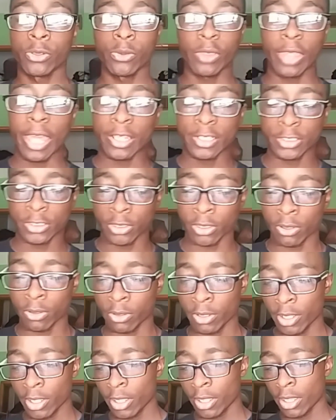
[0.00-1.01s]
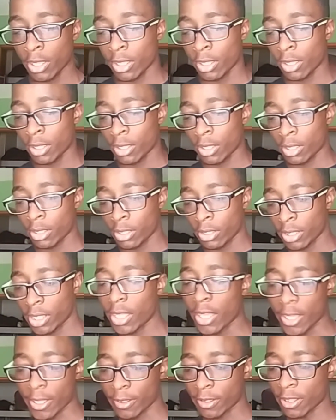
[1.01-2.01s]
do that. So,
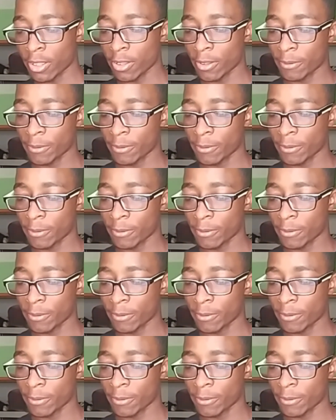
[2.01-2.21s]
yeah,